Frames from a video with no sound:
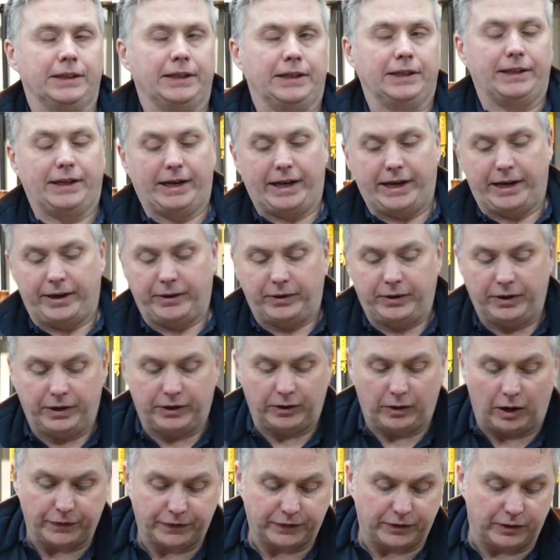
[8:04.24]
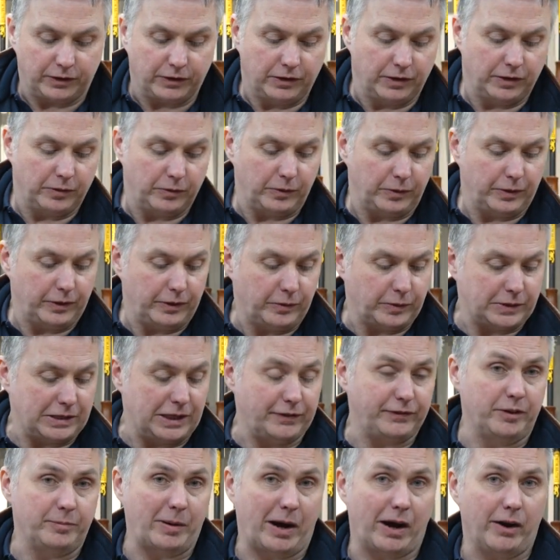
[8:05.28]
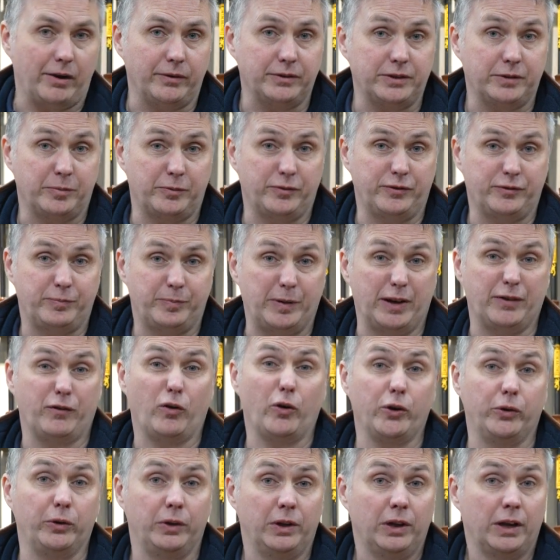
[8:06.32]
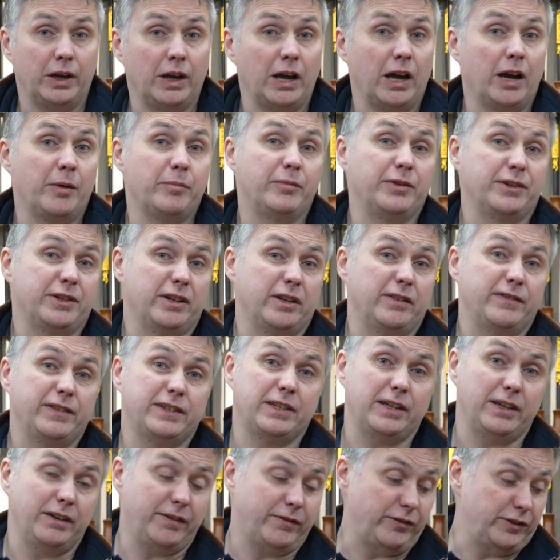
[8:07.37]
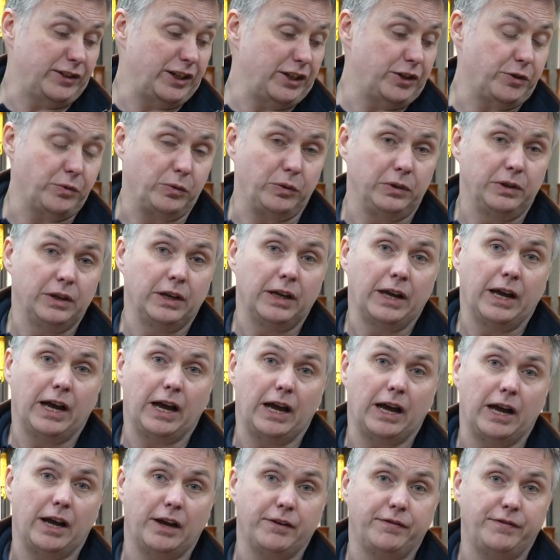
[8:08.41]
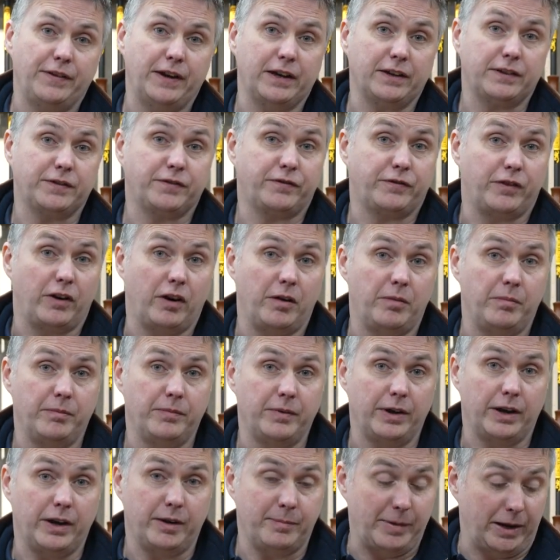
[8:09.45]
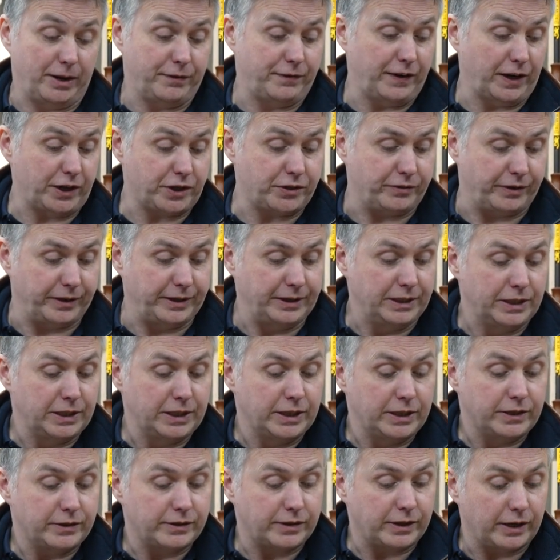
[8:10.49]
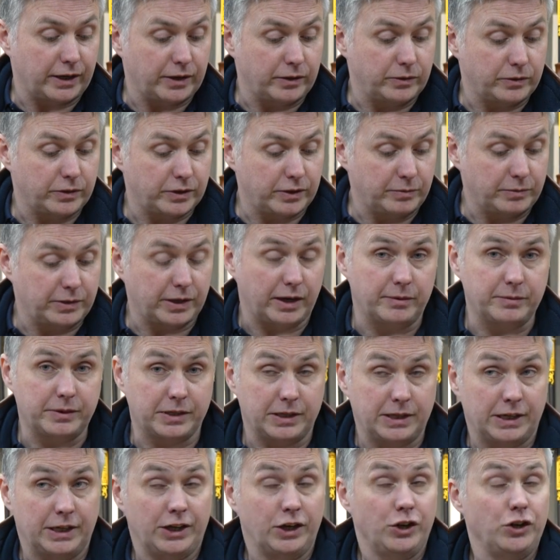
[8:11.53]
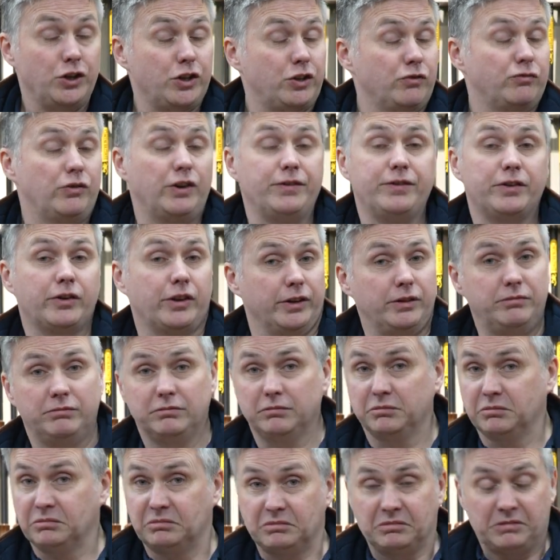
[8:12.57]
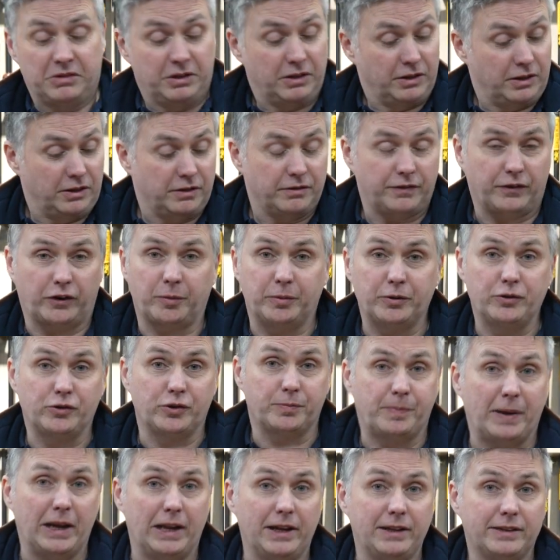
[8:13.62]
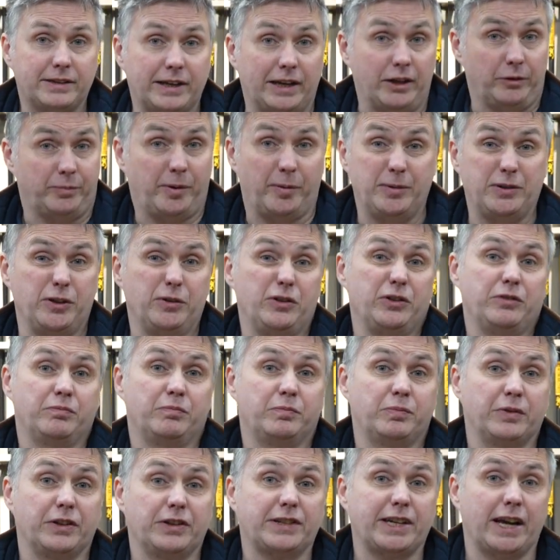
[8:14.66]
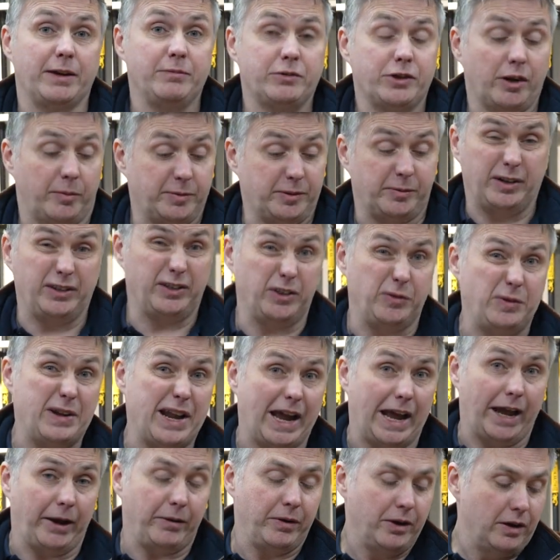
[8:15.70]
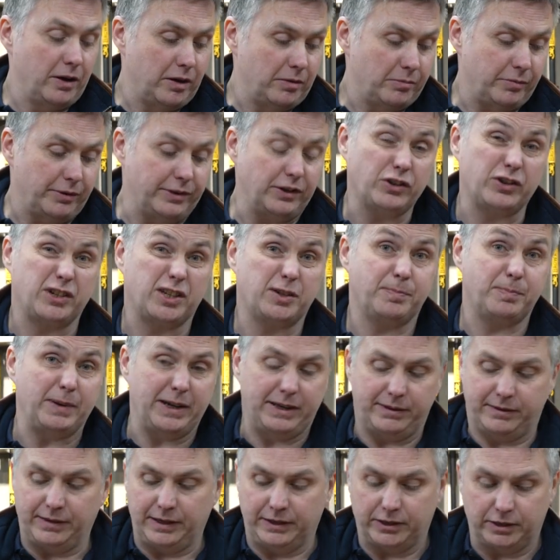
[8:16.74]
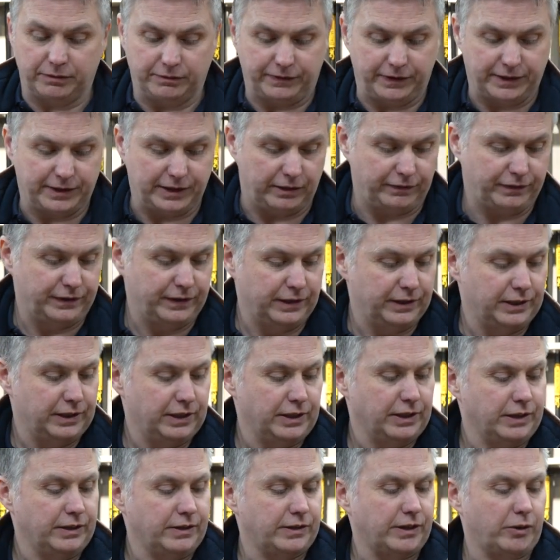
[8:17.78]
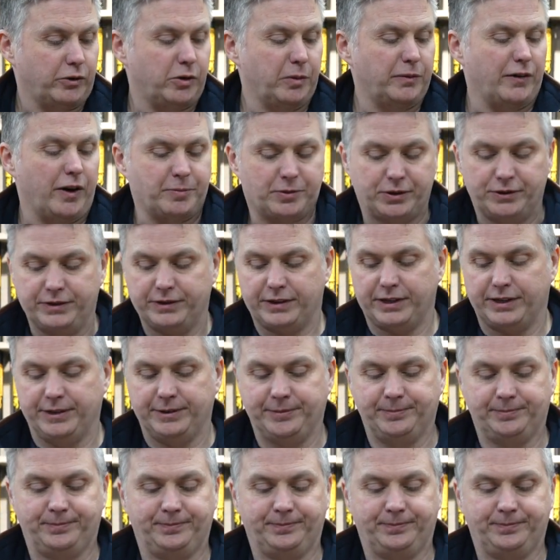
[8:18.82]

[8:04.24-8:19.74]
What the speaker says: Now, often what's left in the barrels is a bit of oil, preservative, residual effects from manufacturing. So sometimes you can run the gun for a couple hundred pellets, and it'll probably do the same job as I'm going to do now, but this just speed things up for yourself. So a couple of options.